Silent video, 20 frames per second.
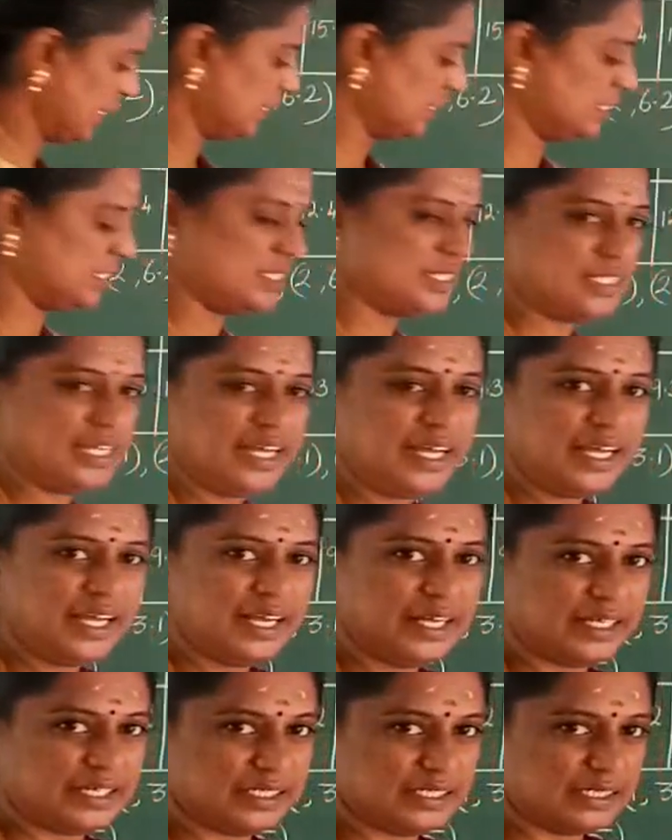This is the
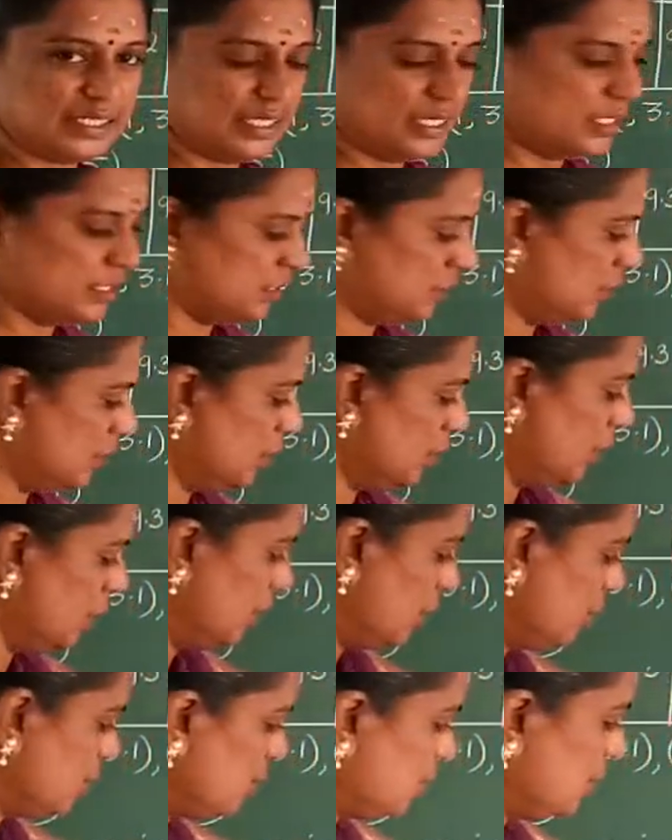result.
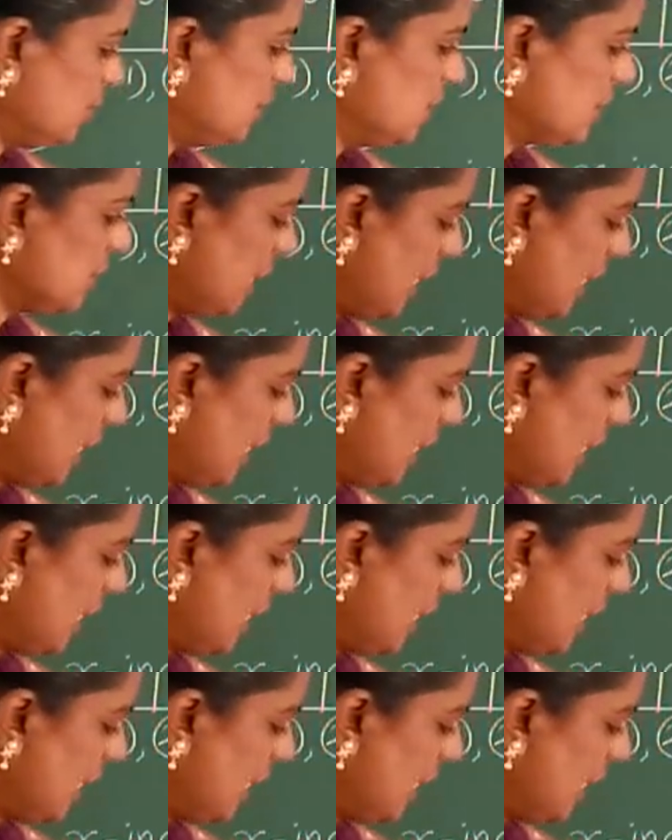So this